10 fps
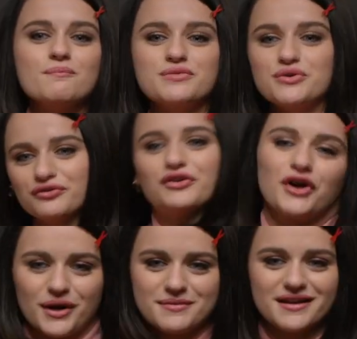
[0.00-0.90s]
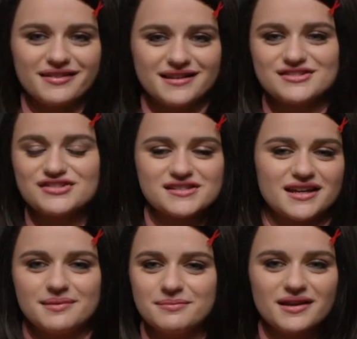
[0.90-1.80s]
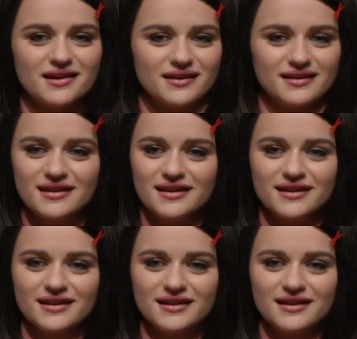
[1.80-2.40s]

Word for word: beautiful harmony that's just going to be